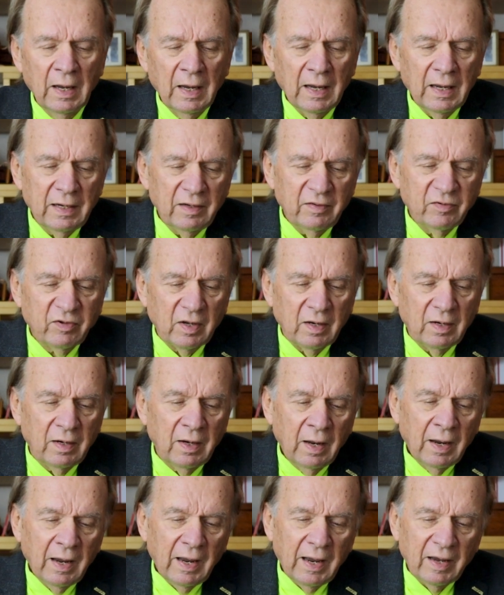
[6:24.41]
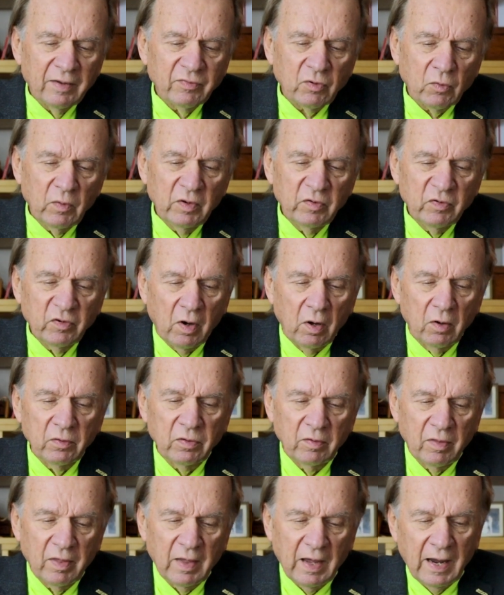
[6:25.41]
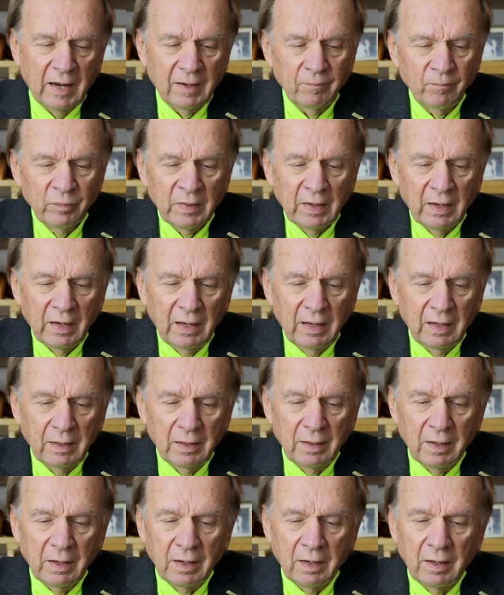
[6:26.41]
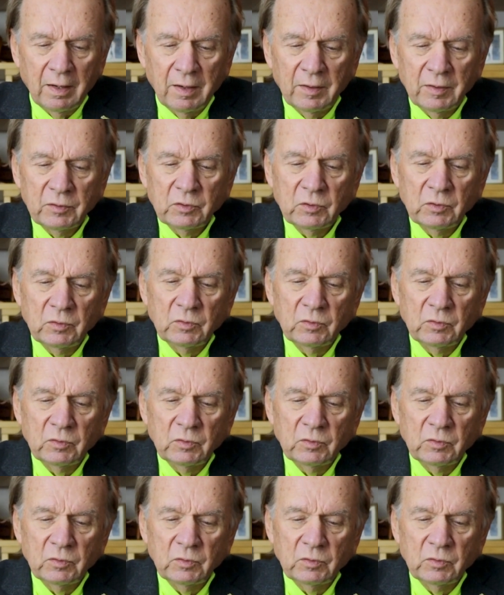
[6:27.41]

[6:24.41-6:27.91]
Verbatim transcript: And he said, as a result of that, in uh,